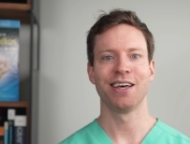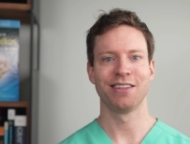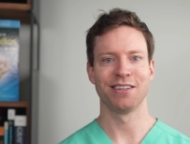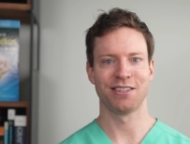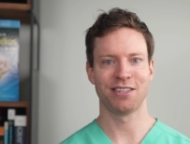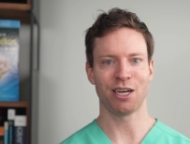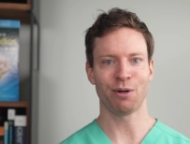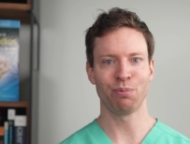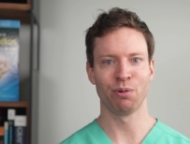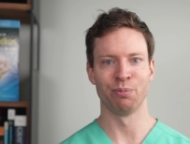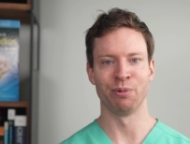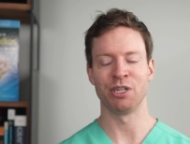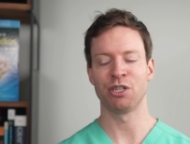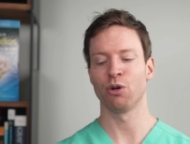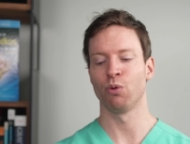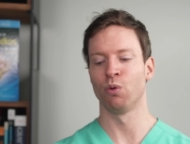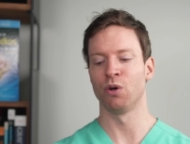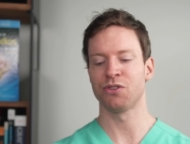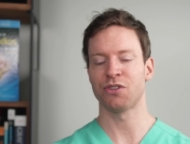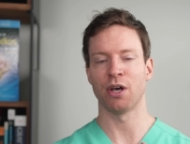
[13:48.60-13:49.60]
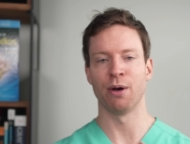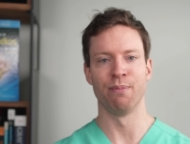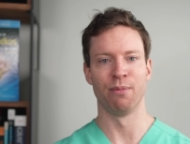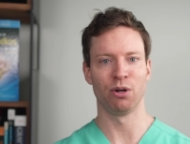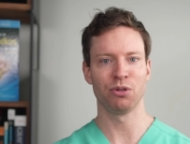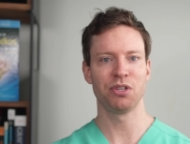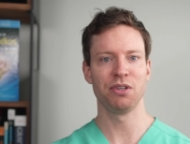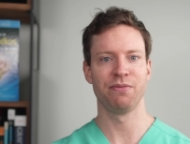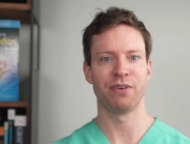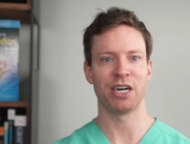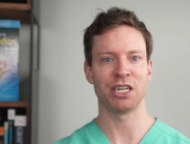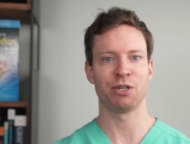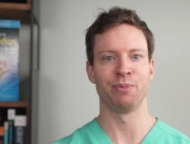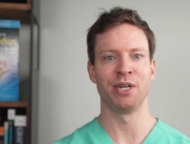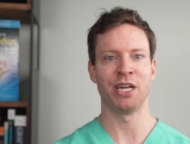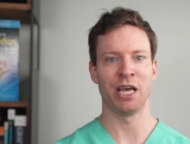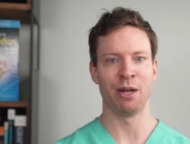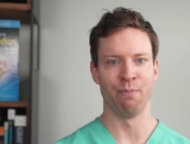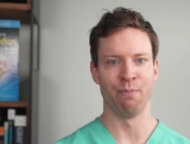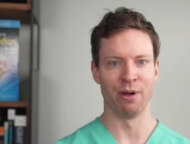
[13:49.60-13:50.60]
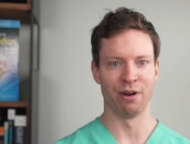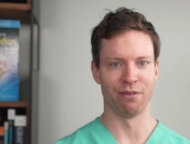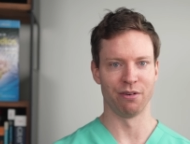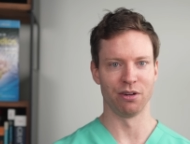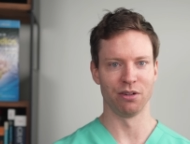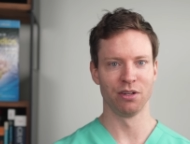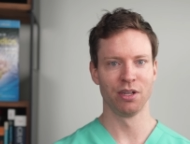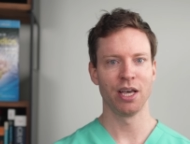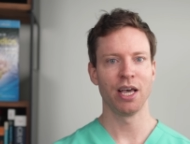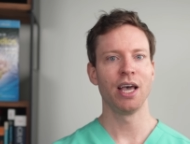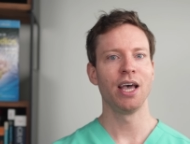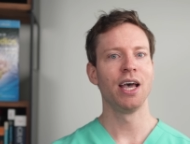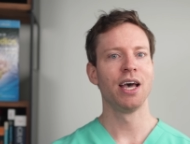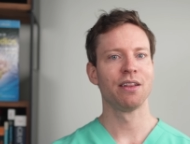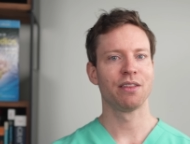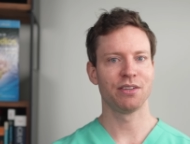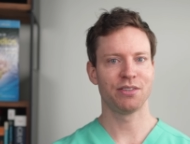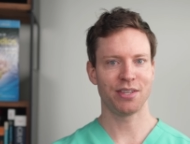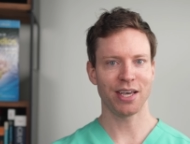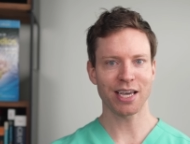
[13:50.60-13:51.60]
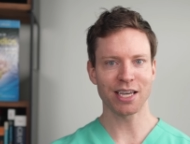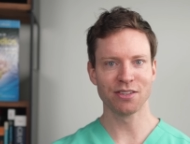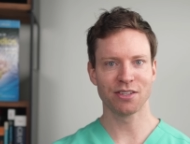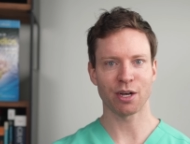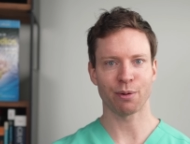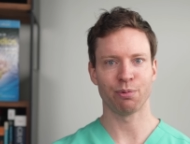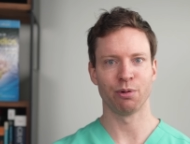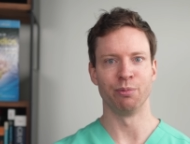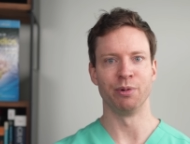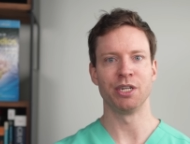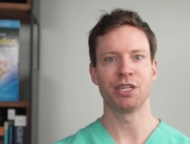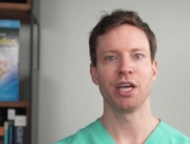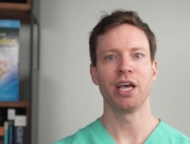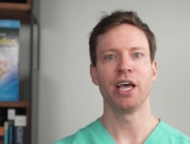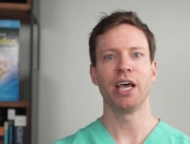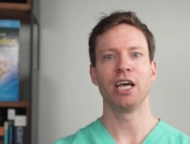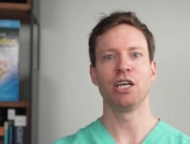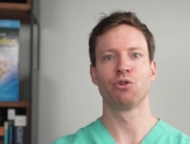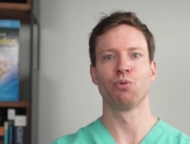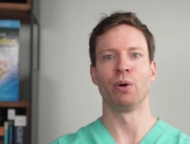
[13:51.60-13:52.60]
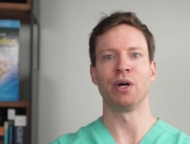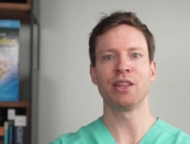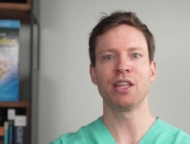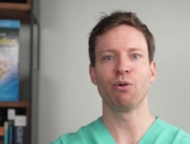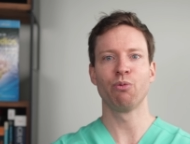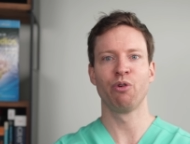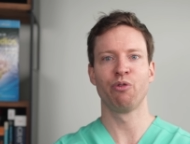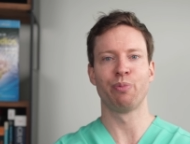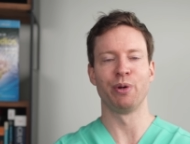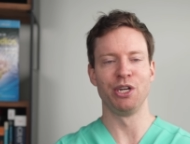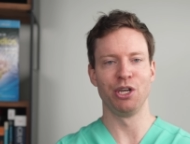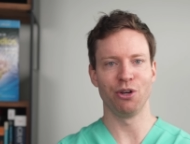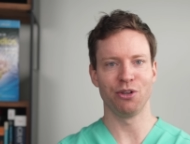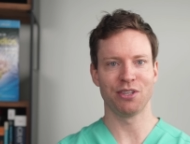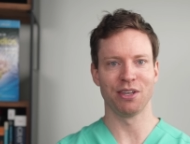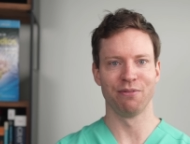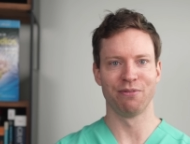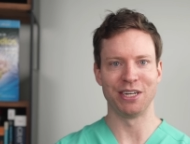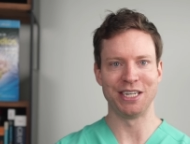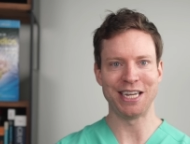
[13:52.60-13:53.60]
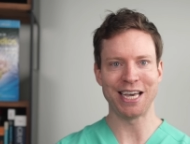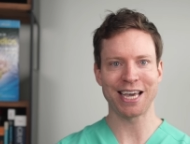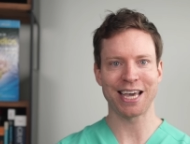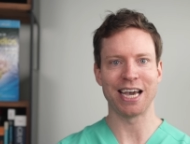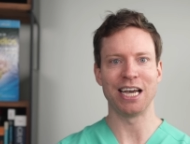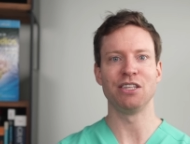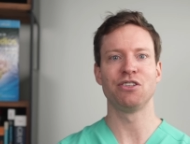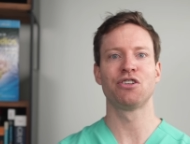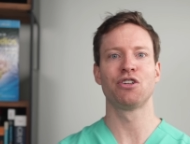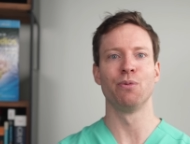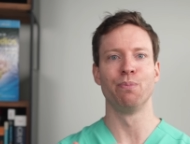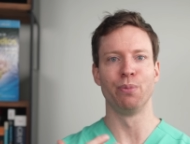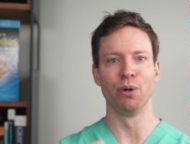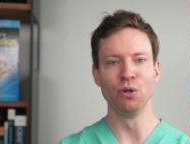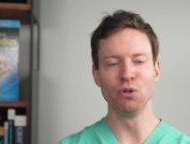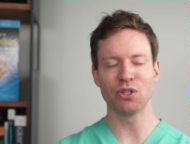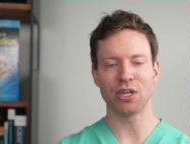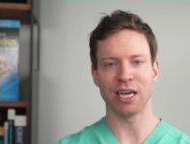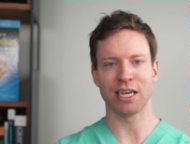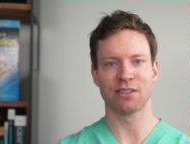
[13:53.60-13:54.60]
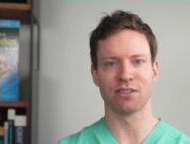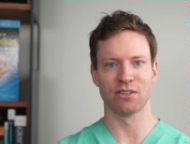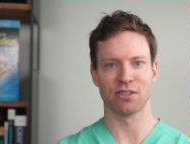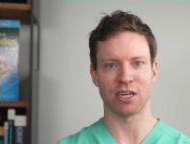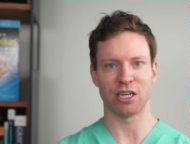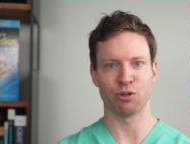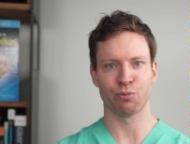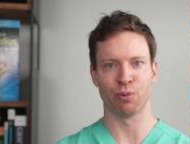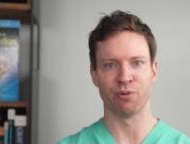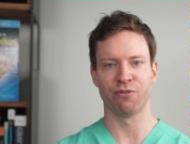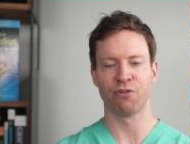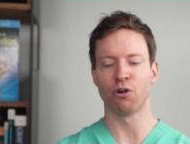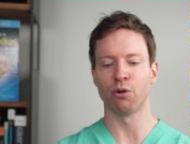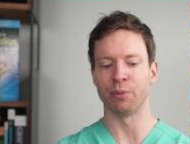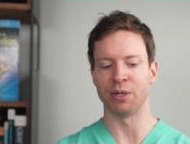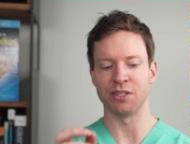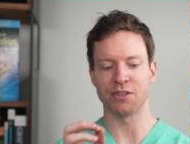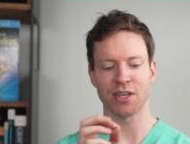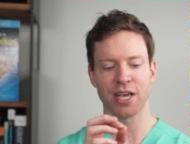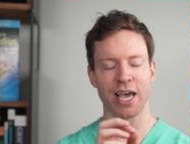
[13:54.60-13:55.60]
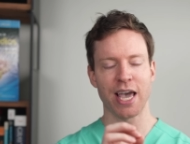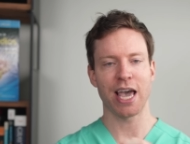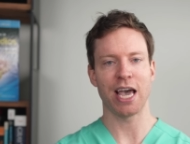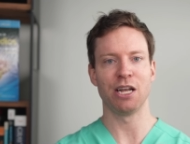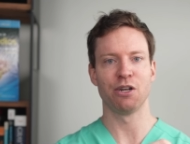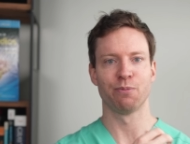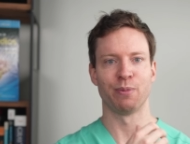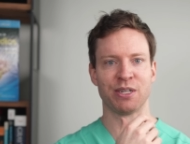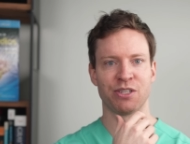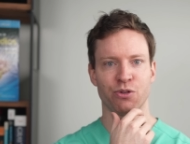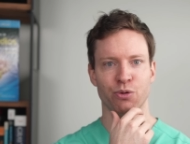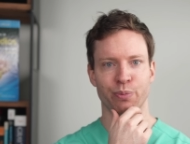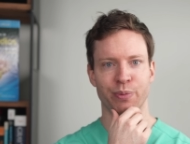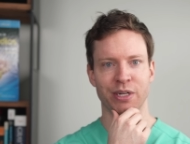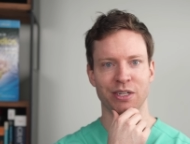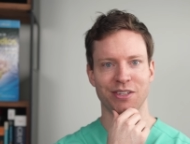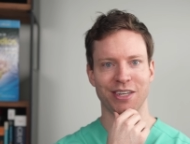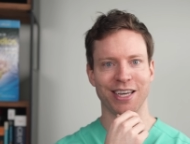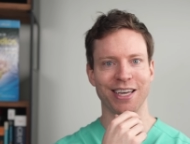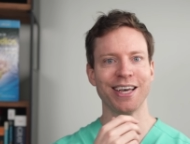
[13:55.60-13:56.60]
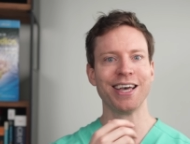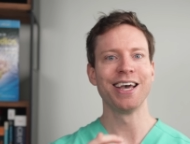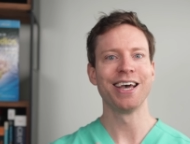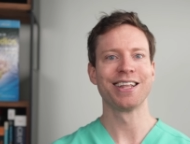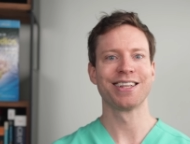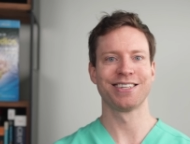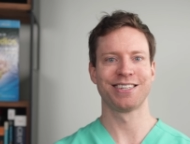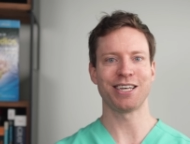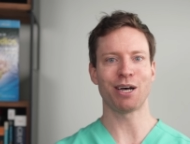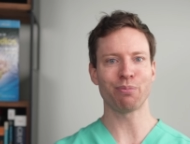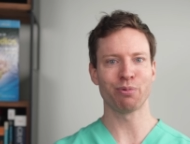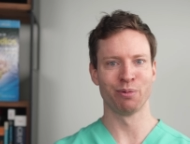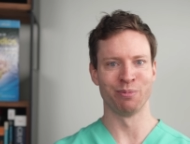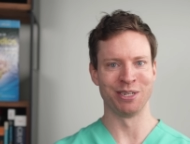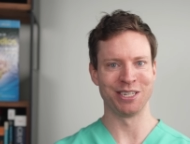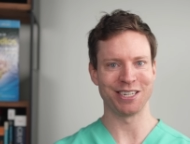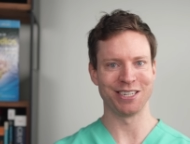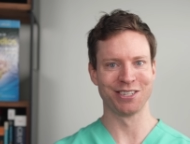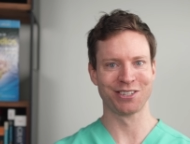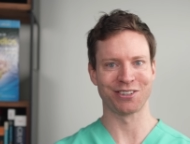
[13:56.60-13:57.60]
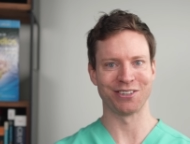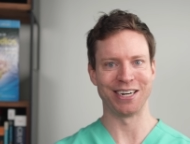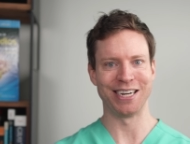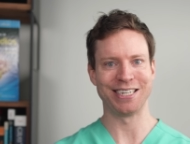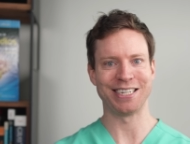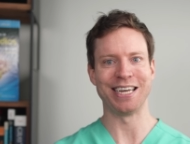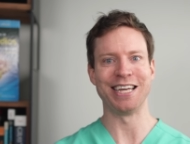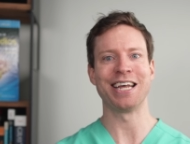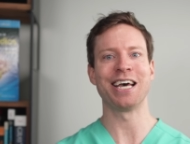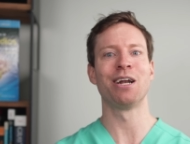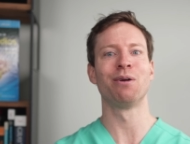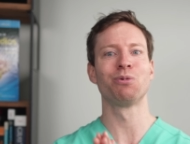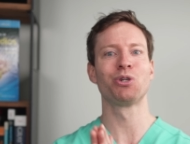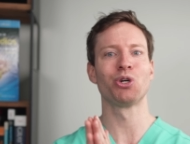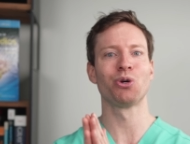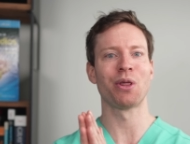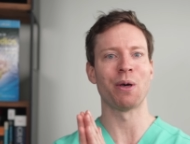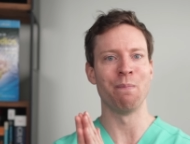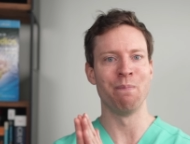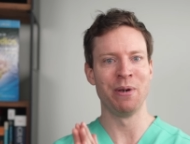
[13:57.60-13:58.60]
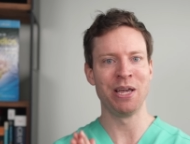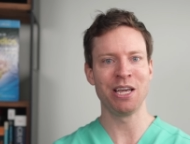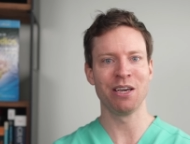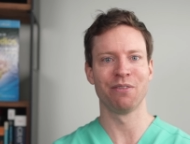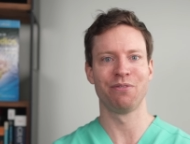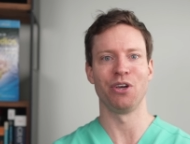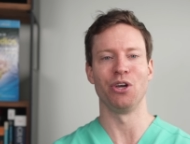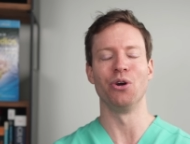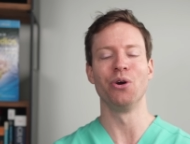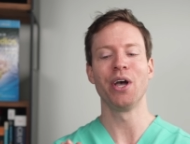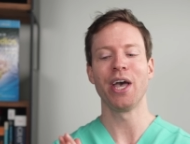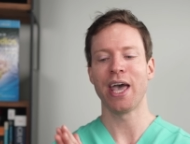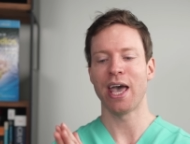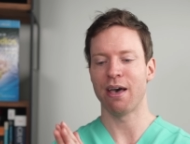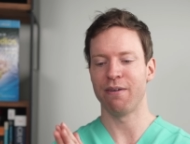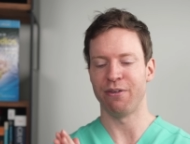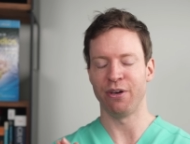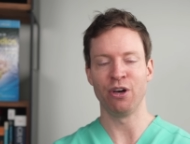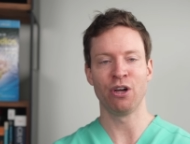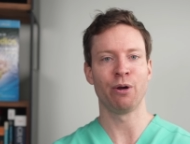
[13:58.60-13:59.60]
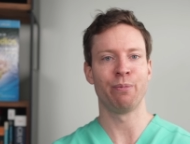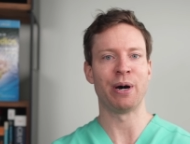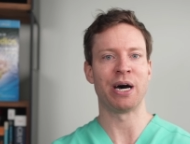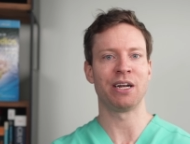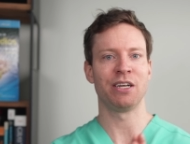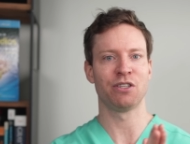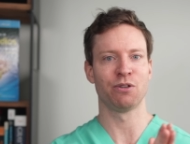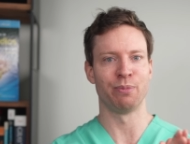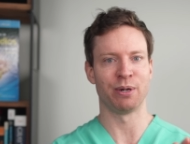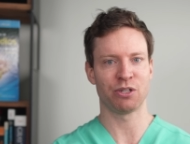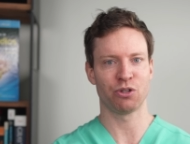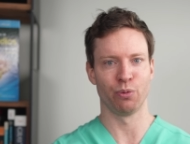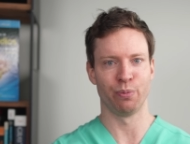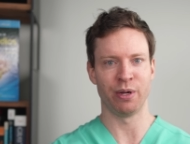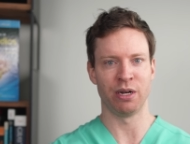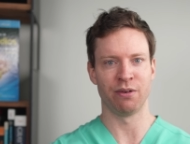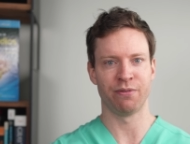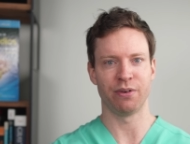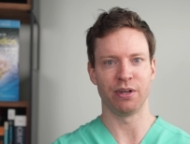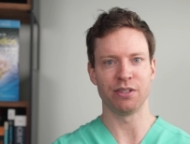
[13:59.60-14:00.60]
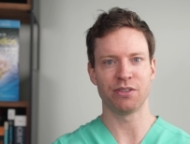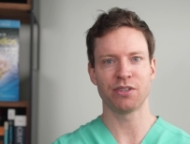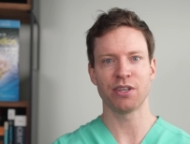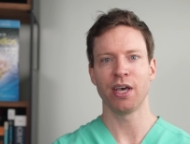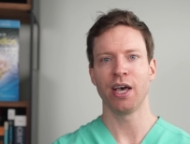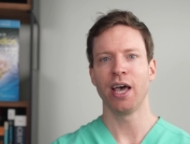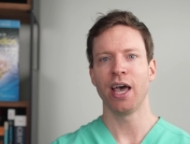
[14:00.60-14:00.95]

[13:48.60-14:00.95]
The supplement was a multivitamin and mineral. The second supplement is one that we've been using for decades to boost exercise performance and muscle building. The supplement is creatine, and I'm sure that many of you have heard about its muscle benefits.